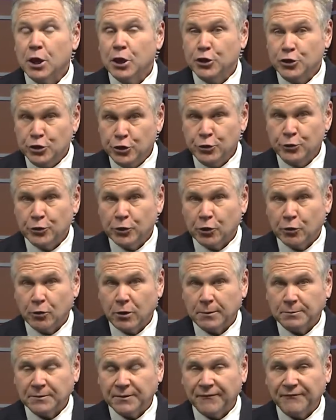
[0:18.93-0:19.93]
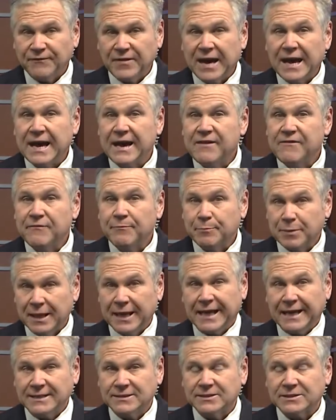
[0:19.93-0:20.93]
you to grow up to five
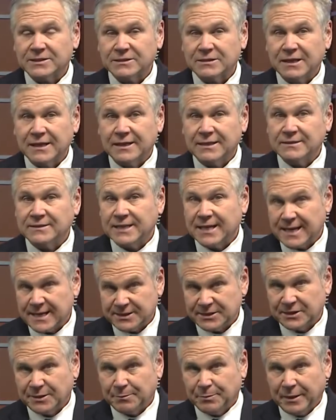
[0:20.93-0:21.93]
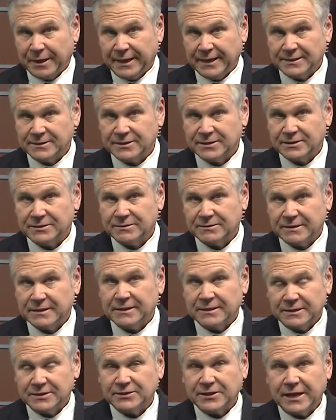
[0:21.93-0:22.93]
plants and tax the plants
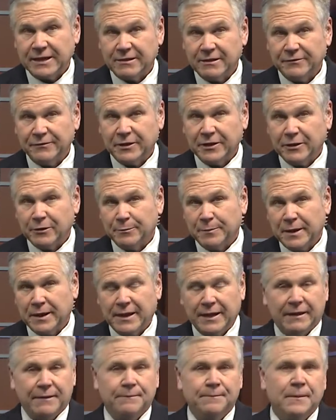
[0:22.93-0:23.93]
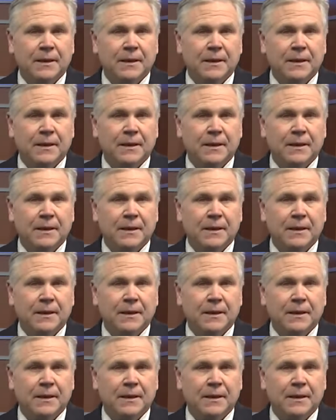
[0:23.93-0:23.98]
in the sale of legal pot.